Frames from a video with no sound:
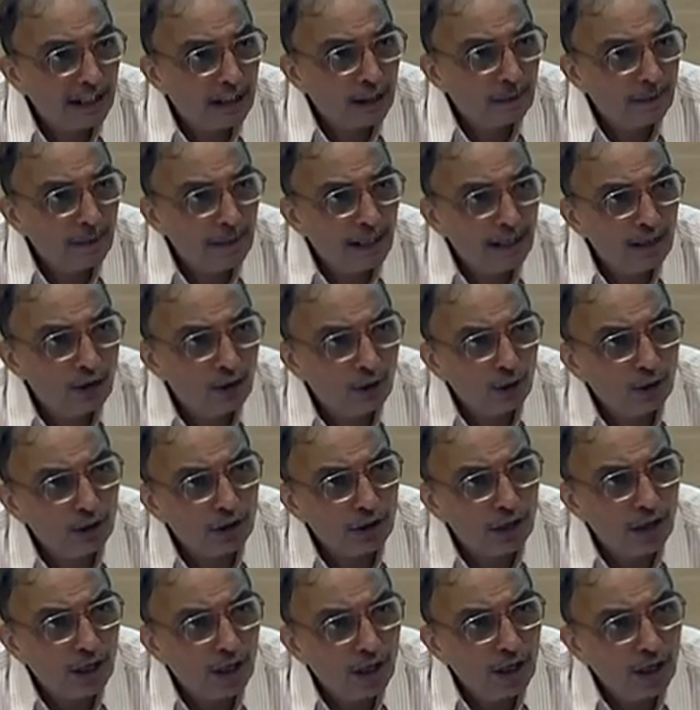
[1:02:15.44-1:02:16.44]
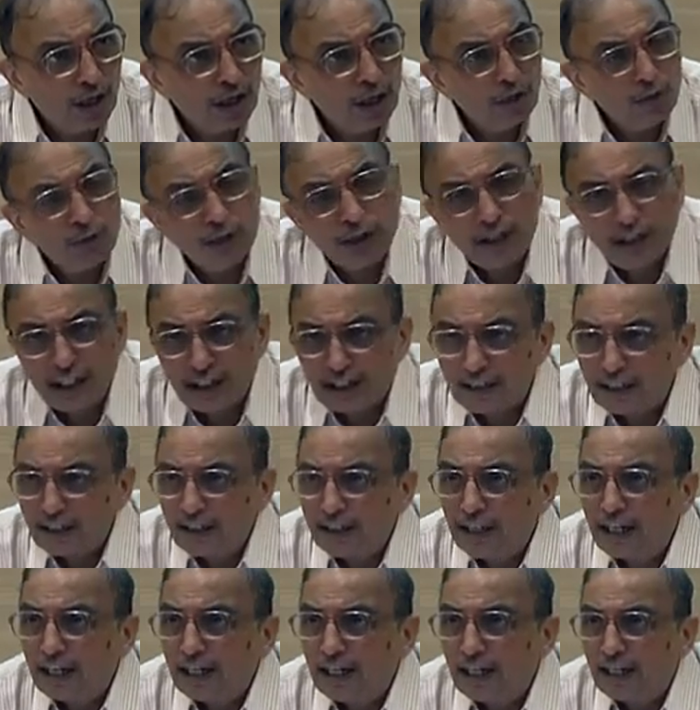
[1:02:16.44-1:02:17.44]
is being used. We shall see
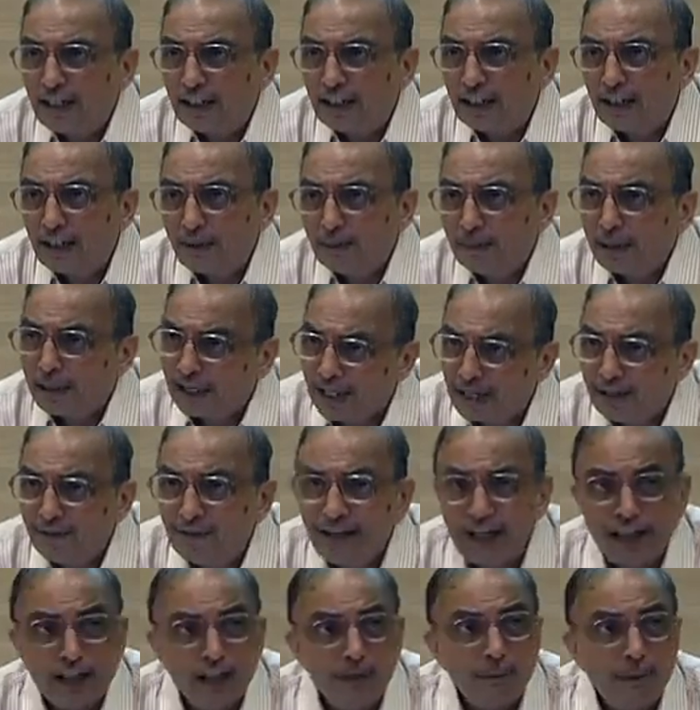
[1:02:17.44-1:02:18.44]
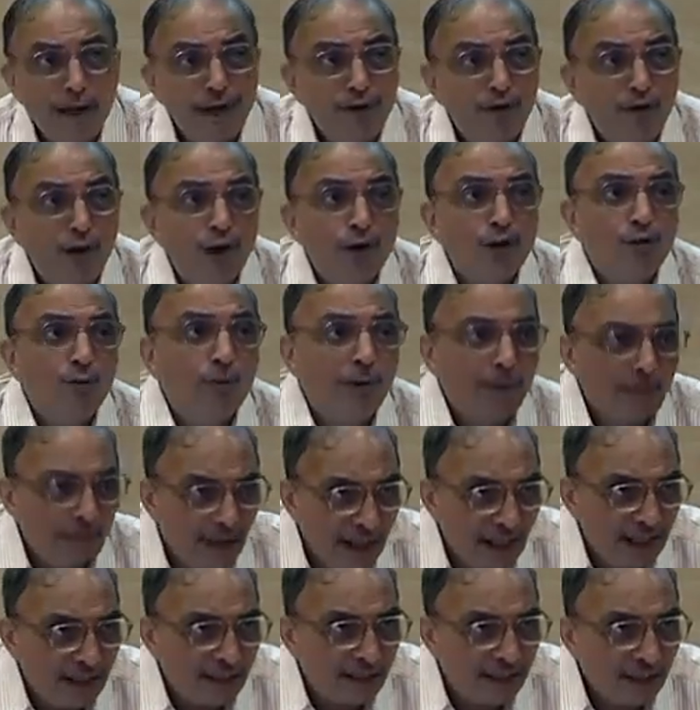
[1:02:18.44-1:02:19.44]
that later. But anyway, it is meant for human
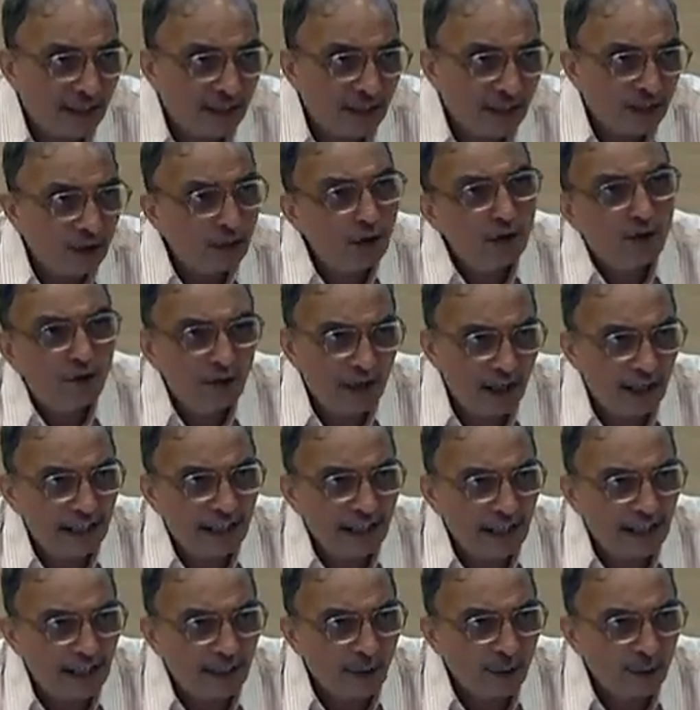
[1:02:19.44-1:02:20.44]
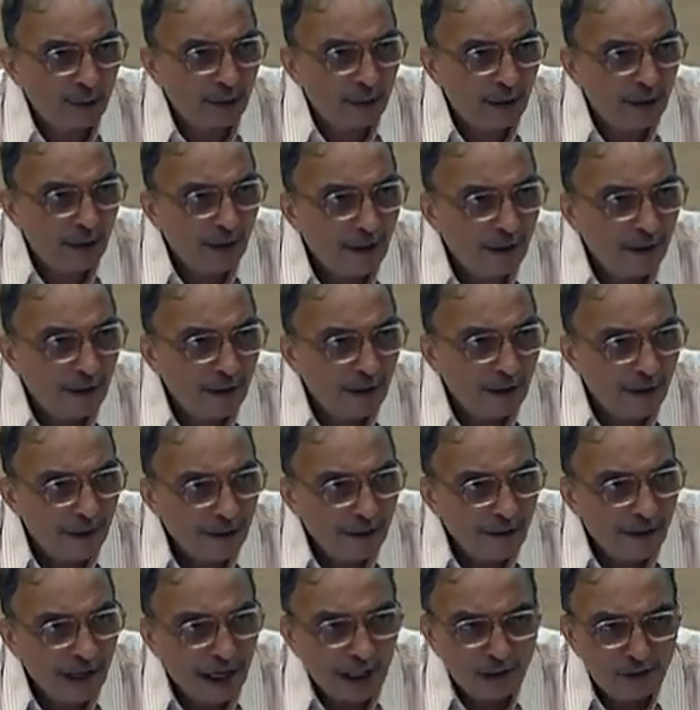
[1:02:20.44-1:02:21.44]
beings. So, we will figure that out.
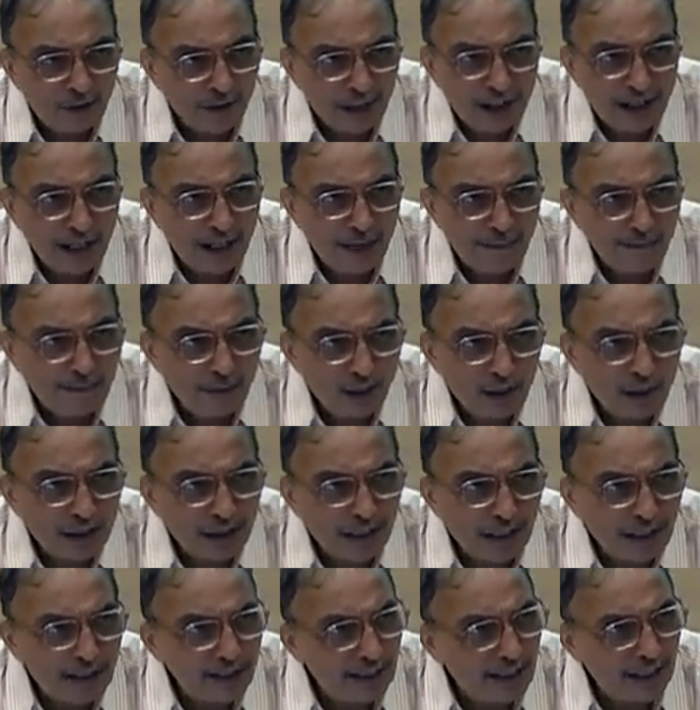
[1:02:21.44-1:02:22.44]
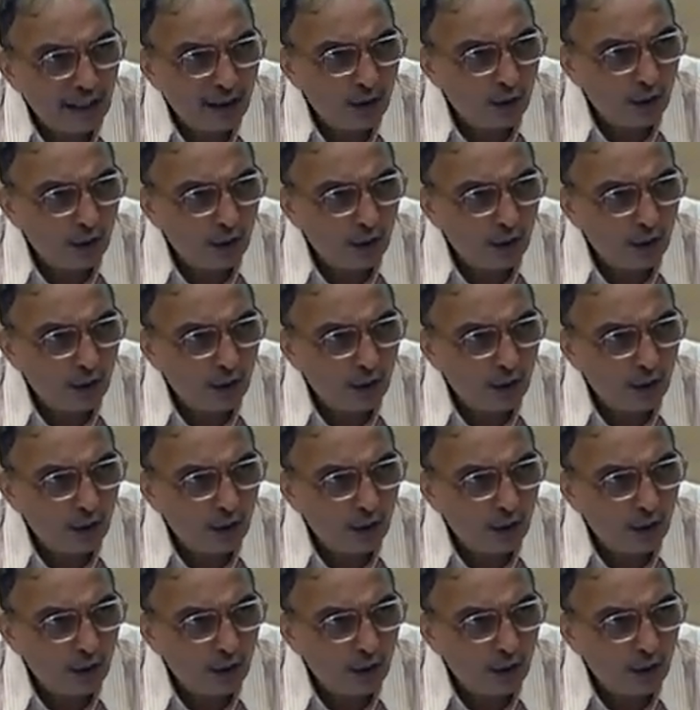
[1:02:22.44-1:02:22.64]
As far as the computer is concerned,